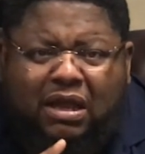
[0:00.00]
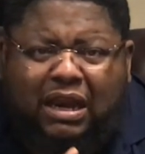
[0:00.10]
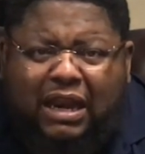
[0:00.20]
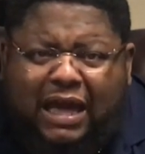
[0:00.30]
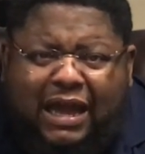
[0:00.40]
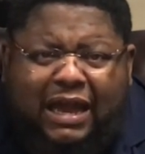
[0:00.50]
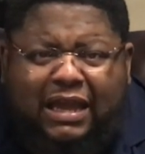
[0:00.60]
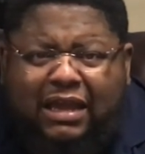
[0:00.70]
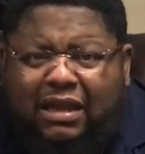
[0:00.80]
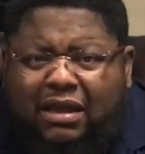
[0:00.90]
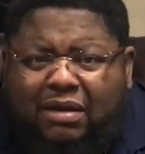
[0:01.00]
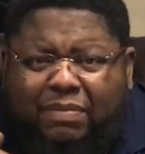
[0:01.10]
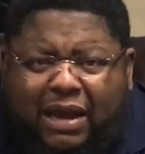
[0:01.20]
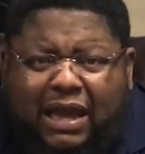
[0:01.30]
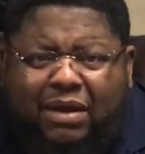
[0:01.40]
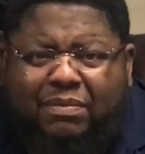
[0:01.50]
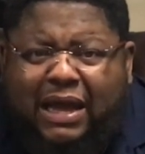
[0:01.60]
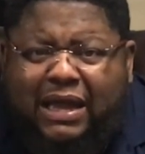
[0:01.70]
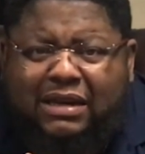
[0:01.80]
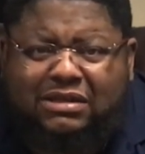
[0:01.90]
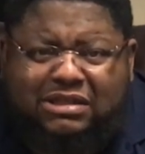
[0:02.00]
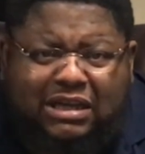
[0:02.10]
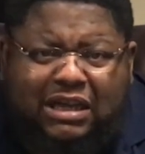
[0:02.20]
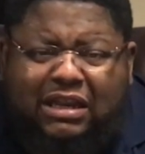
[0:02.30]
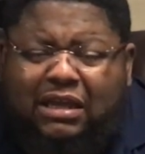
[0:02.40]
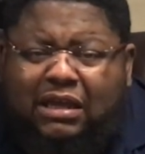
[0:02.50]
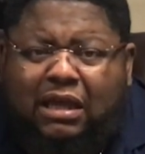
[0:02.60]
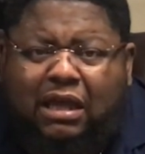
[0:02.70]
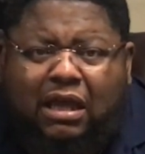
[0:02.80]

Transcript: lying, backbiting, cheating,